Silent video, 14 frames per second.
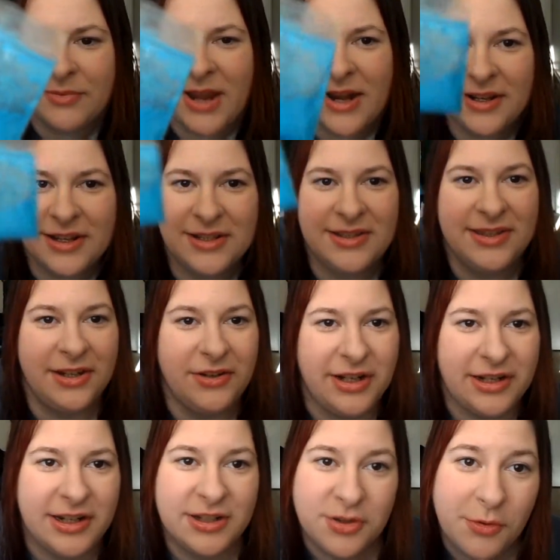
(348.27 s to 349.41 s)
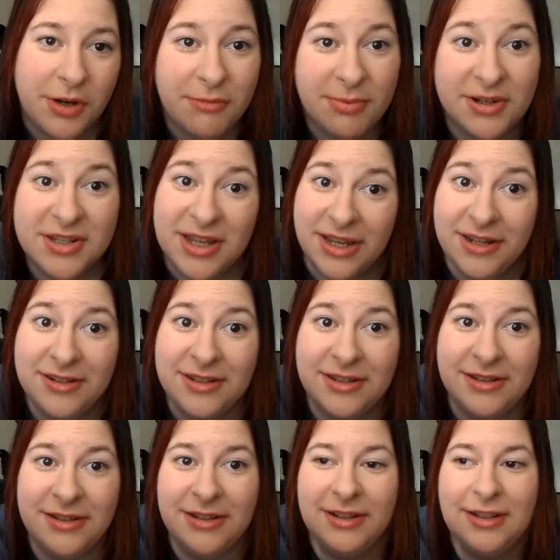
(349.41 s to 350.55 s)
I'm kind of considering like
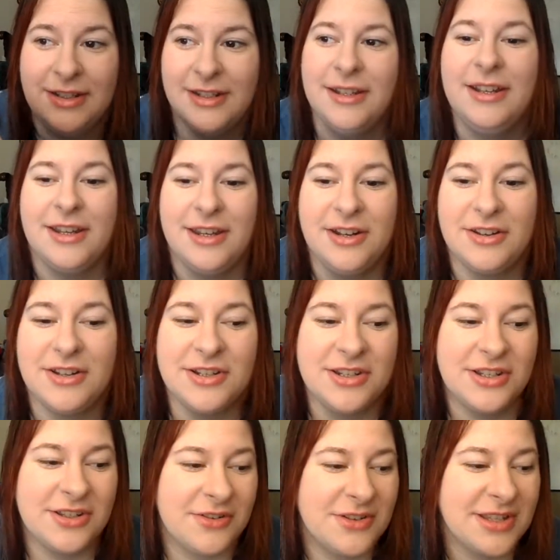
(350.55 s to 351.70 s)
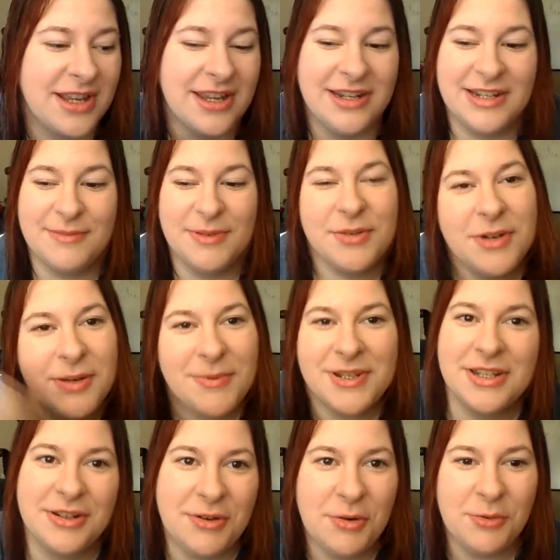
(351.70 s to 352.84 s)
20%, you know, because she's always like, it needs to be
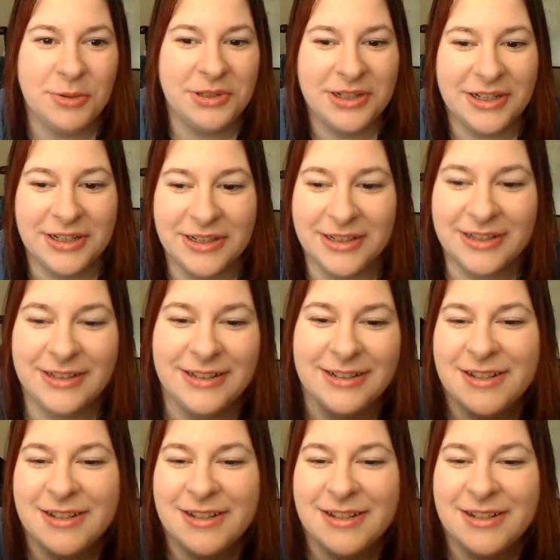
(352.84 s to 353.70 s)
20% cooler.